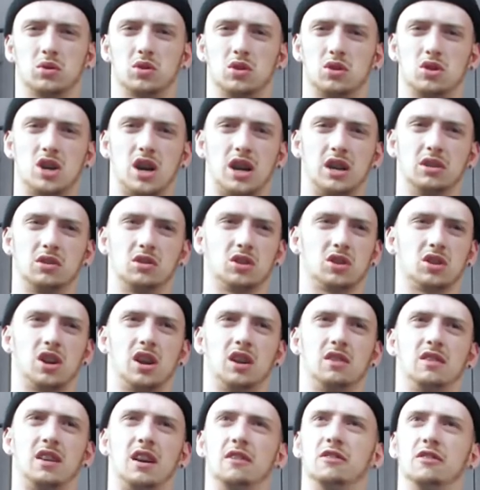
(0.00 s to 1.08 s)
of challenges like
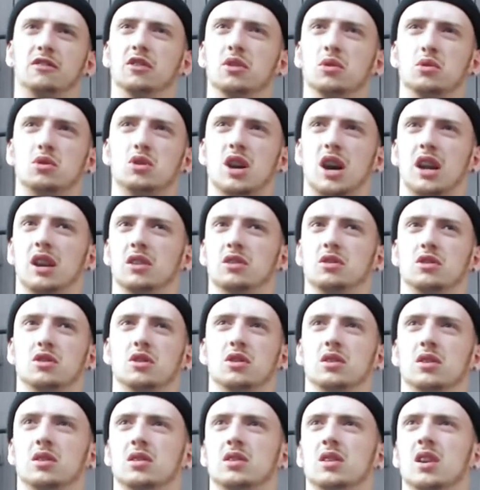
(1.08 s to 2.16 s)
that, food
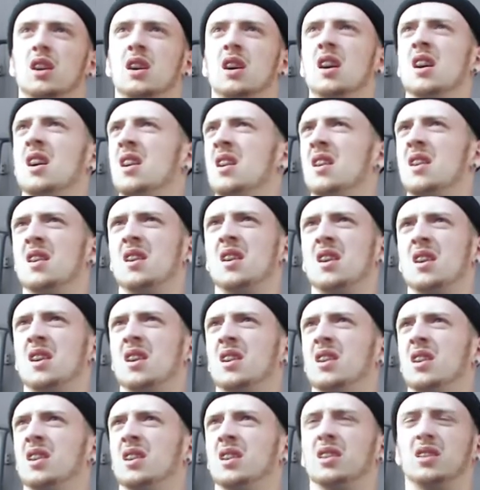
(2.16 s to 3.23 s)
challenges,
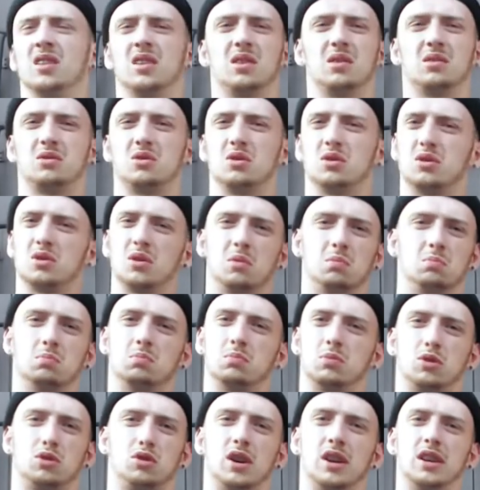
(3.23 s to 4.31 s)
you know, just some
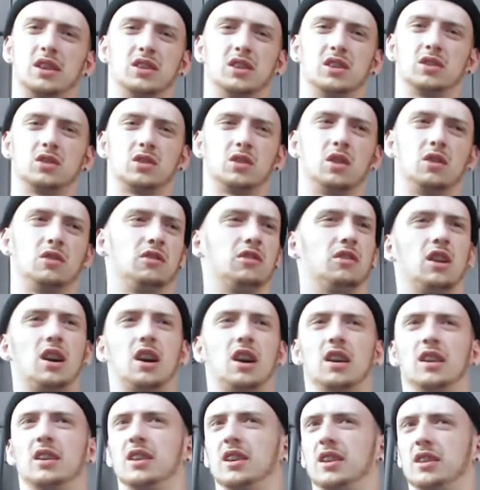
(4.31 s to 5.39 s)
crazy stuff
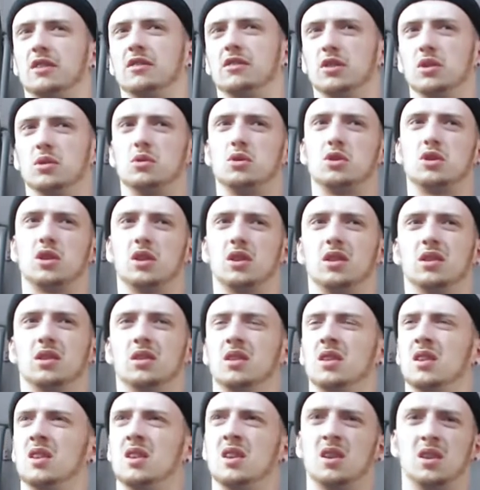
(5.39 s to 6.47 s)
like in the future,
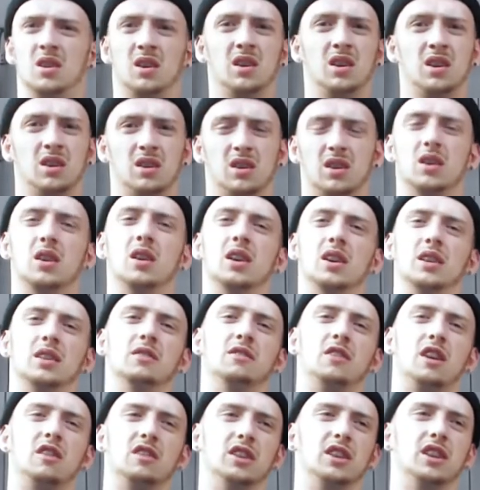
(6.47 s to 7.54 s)
in the
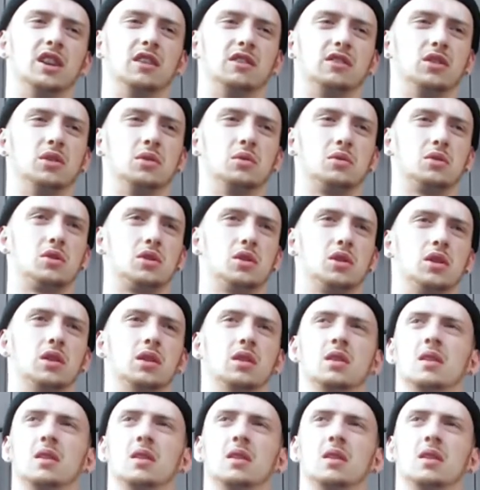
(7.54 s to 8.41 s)
very near future.